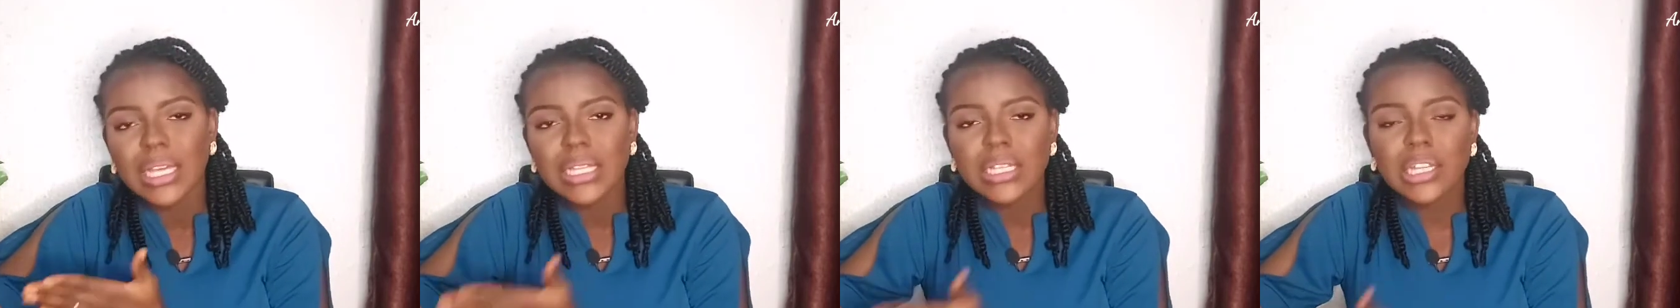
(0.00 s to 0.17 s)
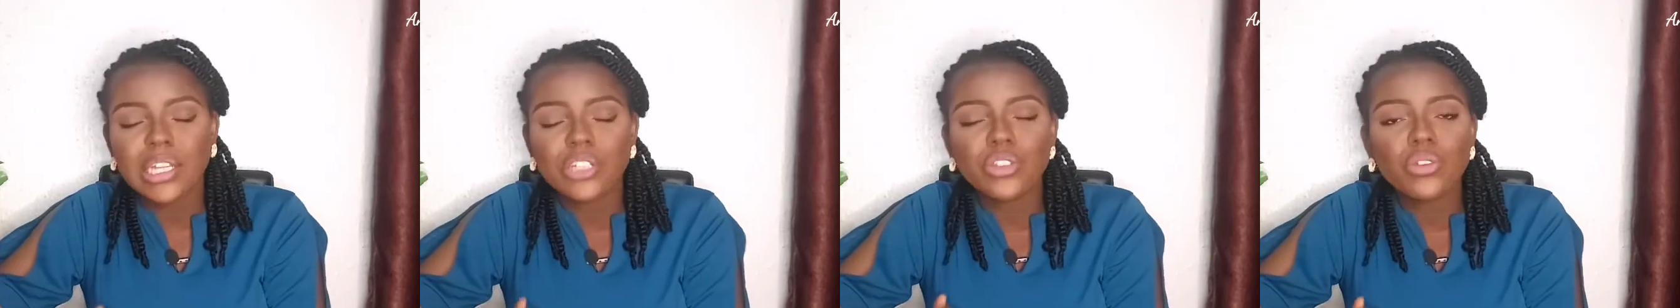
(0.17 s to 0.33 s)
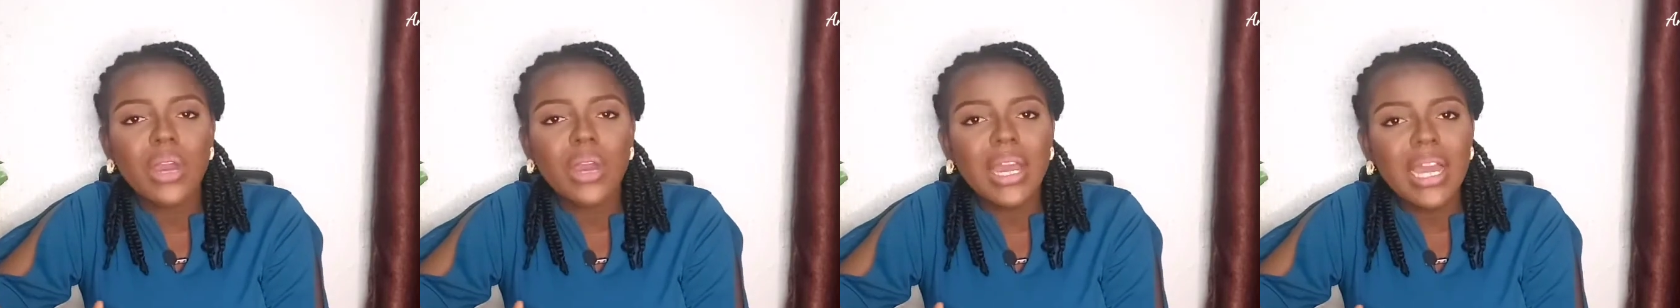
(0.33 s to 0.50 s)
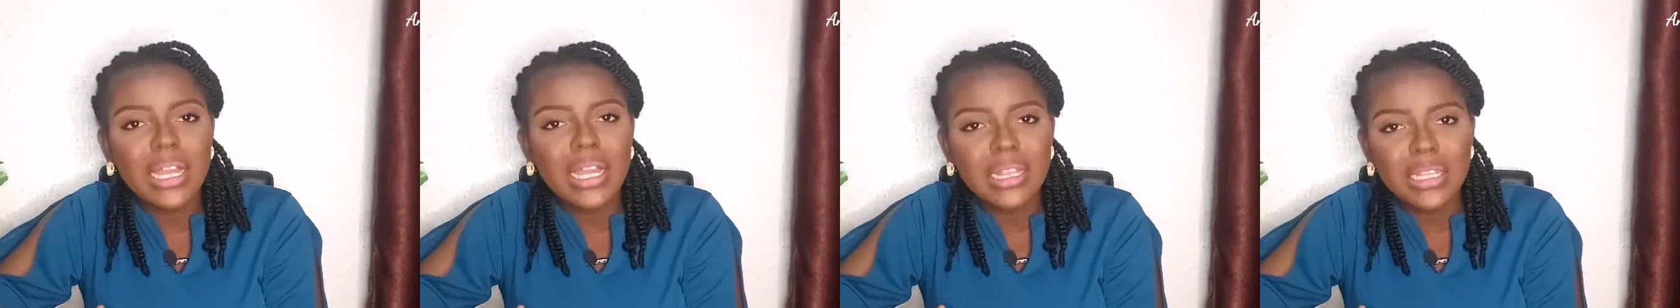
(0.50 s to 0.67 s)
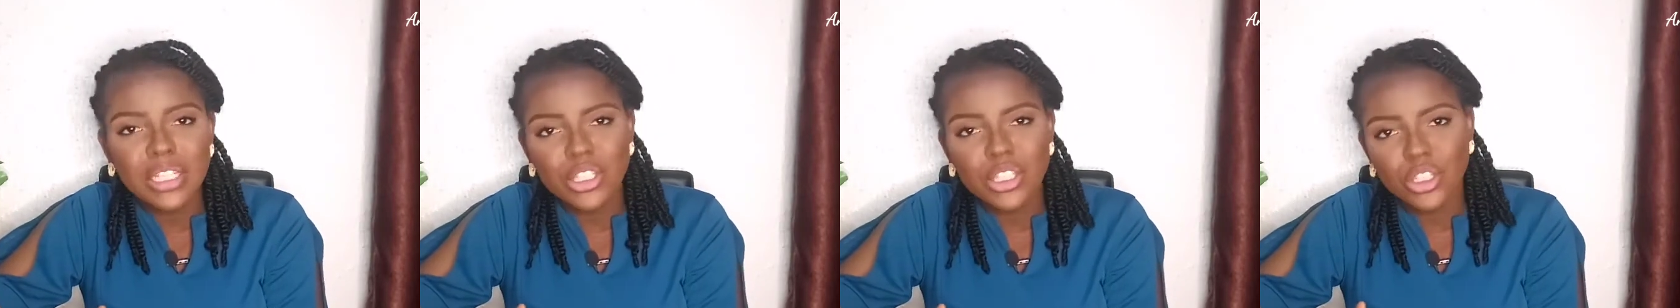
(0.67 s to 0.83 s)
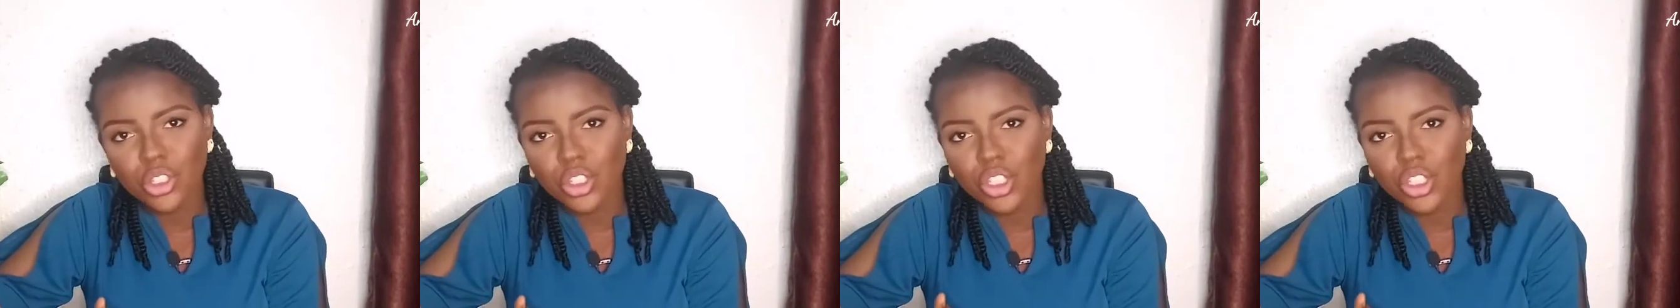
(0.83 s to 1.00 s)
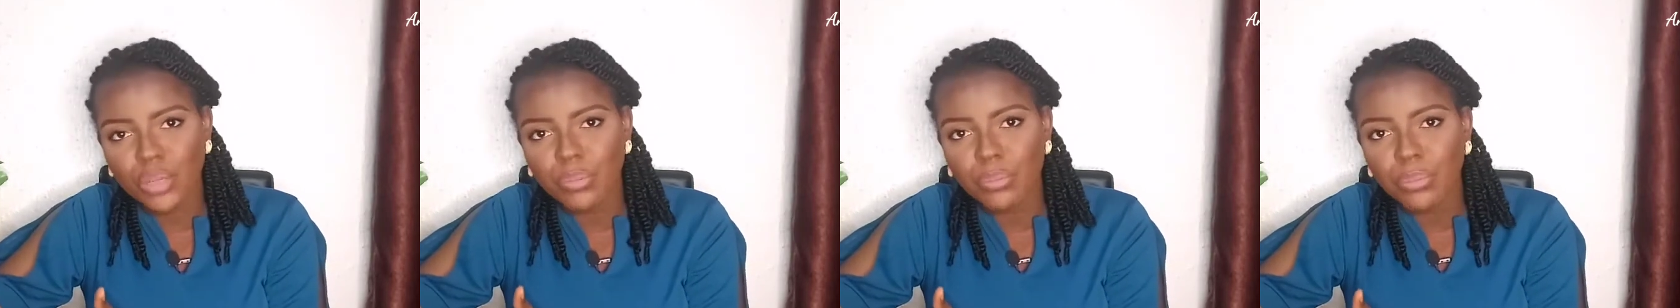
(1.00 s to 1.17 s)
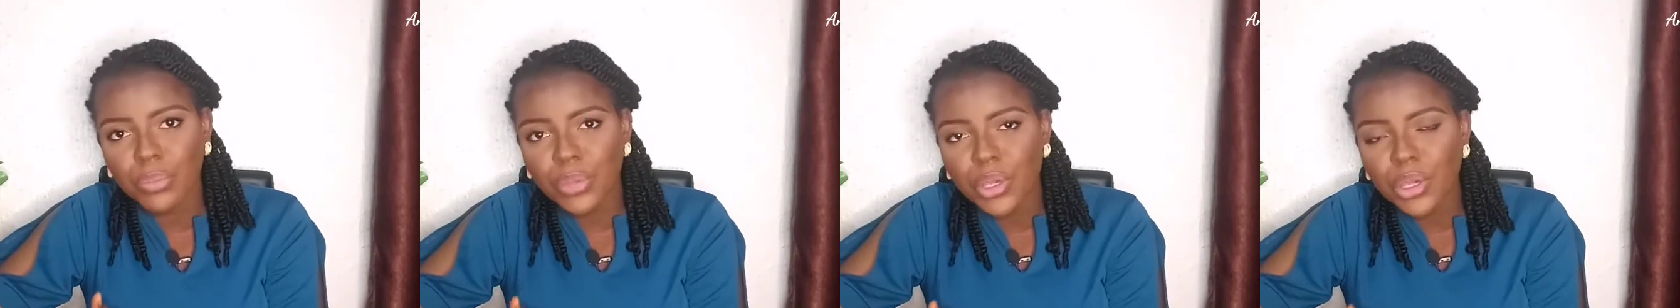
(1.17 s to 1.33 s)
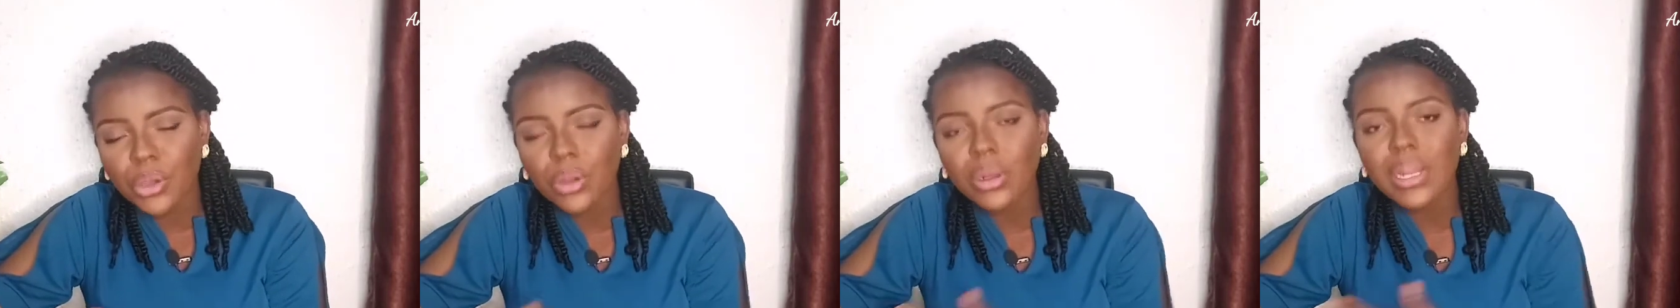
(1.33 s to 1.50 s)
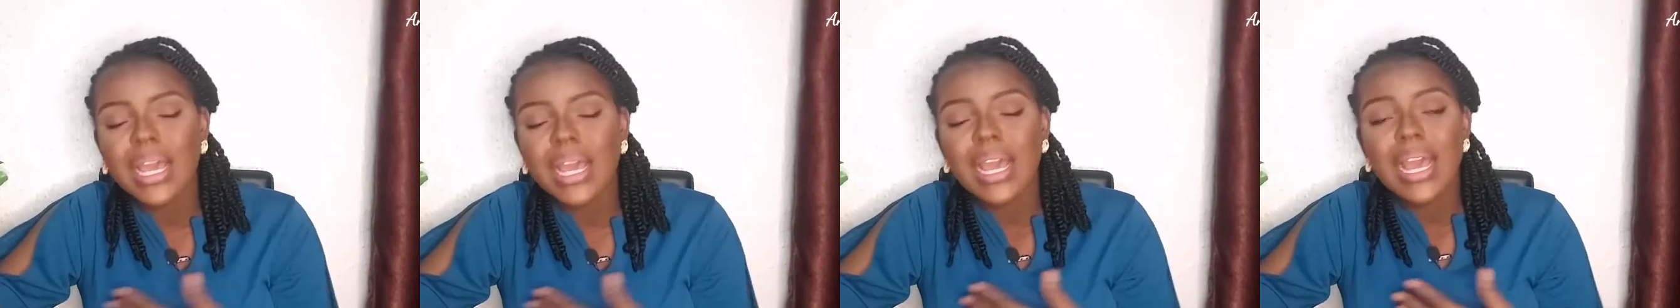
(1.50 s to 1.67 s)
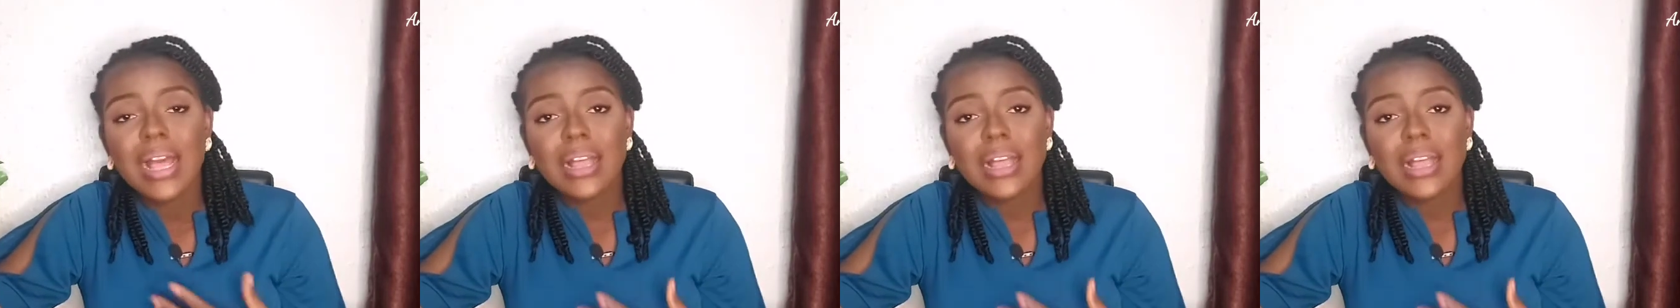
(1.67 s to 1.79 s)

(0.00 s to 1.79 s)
that you are adding to the meal.